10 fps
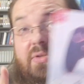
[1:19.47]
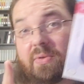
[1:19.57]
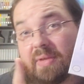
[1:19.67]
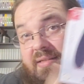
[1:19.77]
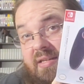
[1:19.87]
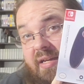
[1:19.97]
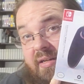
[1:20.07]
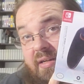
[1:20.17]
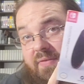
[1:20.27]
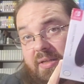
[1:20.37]
So that's
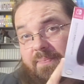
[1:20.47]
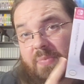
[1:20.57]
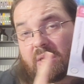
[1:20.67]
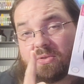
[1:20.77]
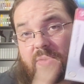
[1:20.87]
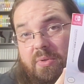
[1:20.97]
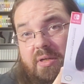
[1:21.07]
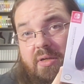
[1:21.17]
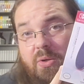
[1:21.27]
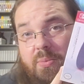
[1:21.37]
kind of nifty. So
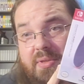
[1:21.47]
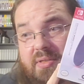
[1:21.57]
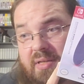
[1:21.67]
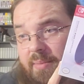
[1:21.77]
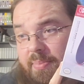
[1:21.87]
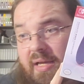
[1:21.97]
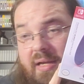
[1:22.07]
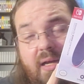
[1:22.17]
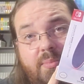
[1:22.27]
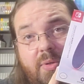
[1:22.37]
we're going to open this up,
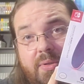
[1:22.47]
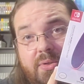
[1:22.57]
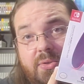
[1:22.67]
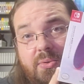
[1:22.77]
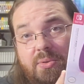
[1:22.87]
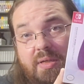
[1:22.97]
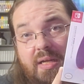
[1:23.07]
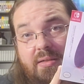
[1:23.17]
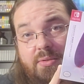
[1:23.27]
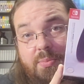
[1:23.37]
and I'm going to
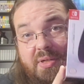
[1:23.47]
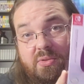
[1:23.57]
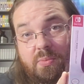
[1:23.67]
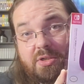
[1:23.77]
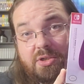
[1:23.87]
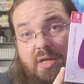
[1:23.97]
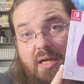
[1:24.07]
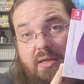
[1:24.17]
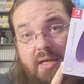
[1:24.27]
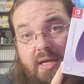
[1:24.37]
connect it to my Switch
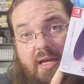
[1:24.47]
dock,